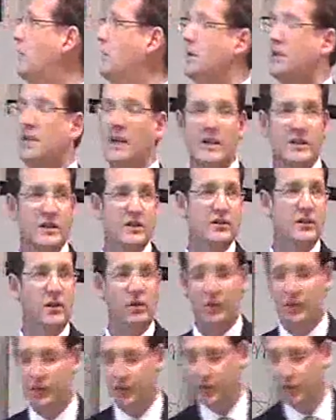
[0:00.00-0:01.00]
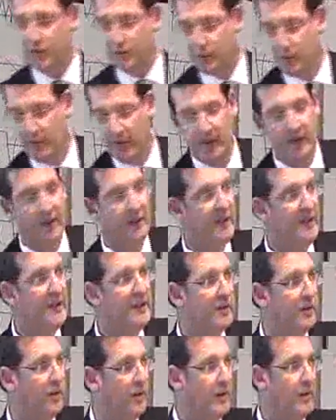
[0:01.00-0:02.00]
basic computational tools we
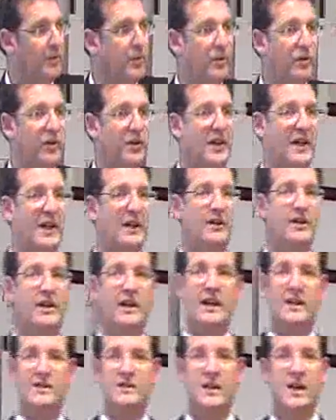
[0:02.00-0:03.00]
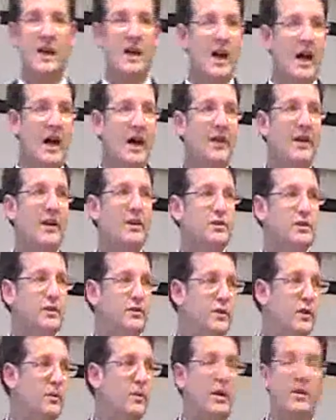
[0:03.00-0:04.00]
need and employ nowadays are
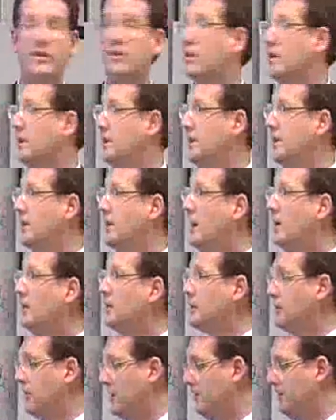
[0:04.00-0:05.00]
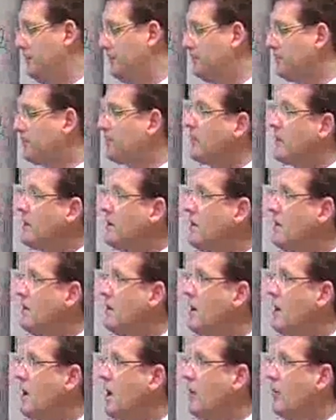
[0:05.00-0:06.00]
those of numerical linear algebra.
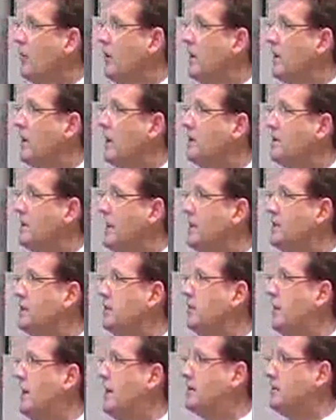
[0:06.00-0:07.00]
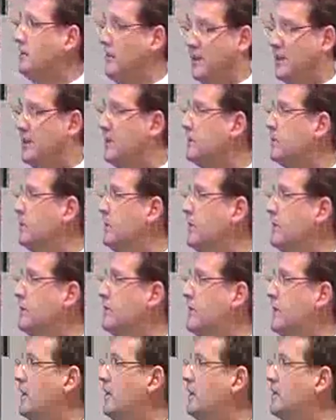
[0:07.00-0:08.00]
Realisation-based
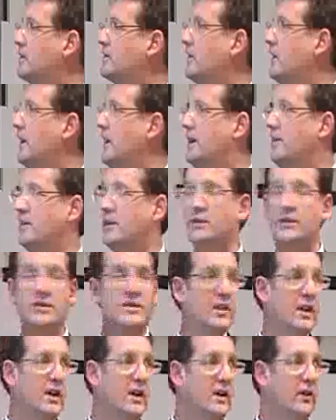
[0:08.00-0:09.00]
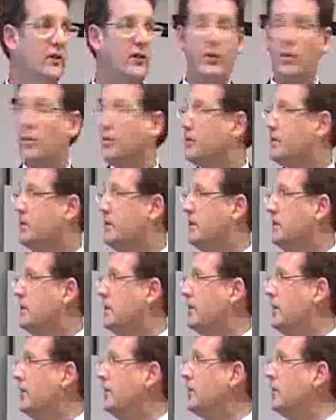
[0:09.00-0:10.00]
methods, well, there's various flavours:
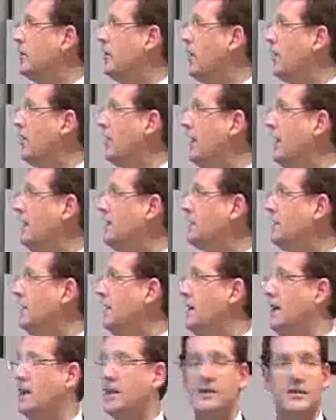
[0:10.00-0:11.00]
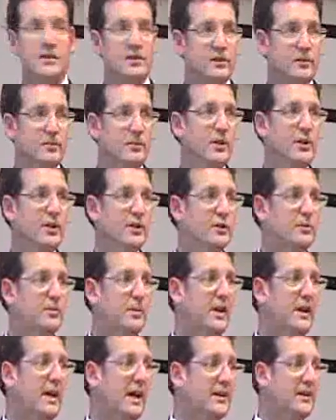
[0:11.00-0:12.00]
FORCID, canonical correlation analysis,
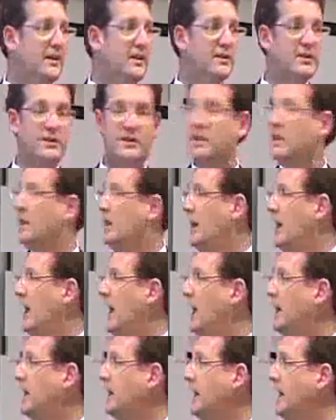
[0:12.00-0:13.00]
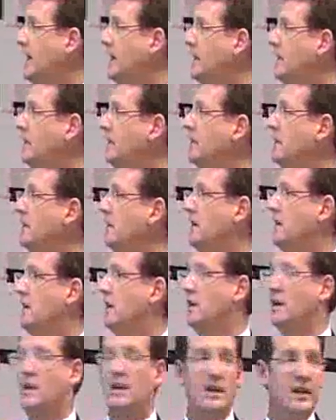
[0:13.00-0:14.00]
MERSP and others. And again,